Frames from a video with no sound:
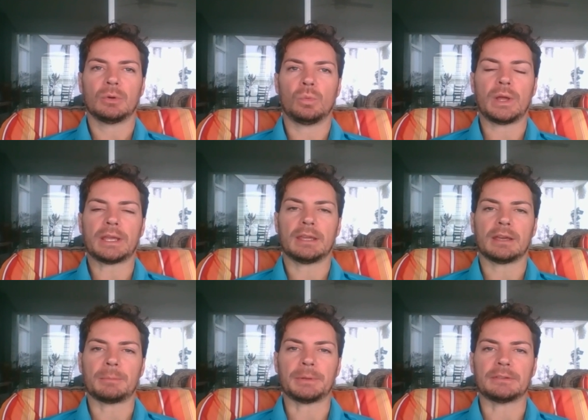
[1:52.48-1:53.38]
wicking
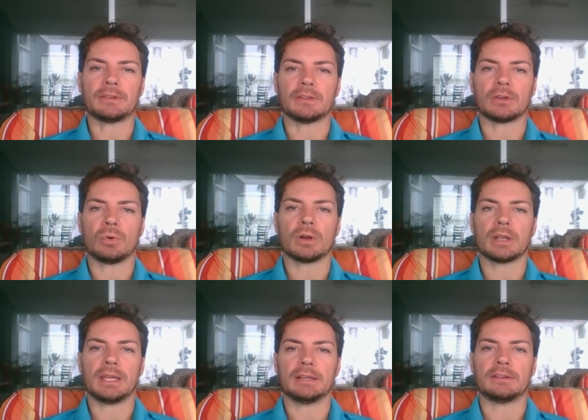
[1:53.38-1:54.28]
up into the
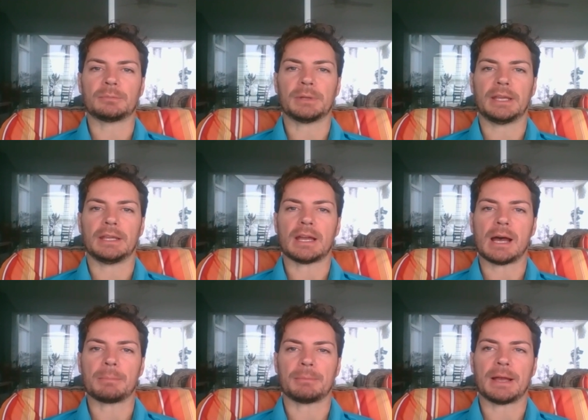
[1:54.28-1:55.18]
corrugated display and
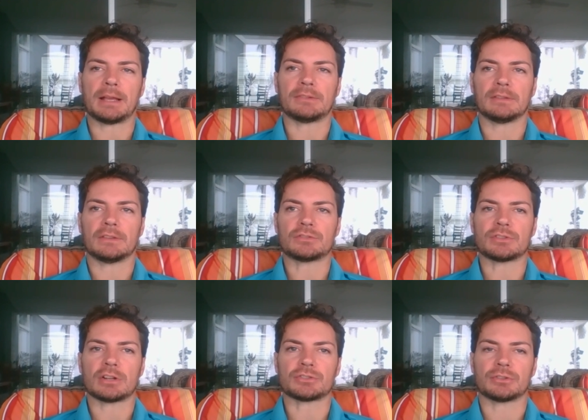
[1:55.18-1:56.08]
compromising the
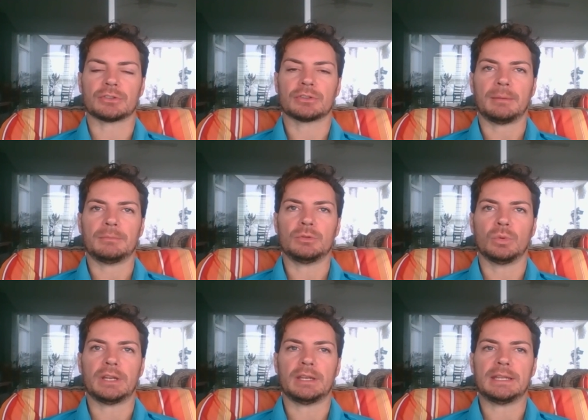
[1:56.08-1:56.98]
structure, you
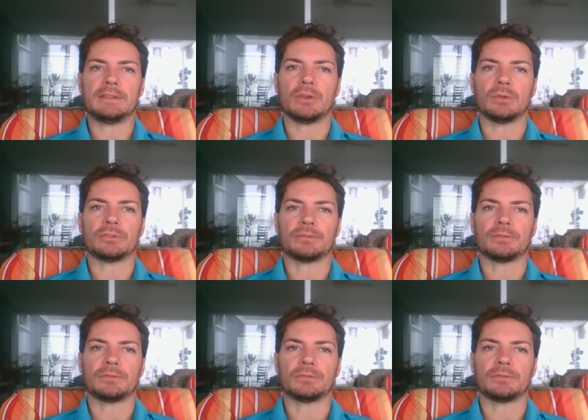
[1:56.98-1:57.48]
wouldn't need those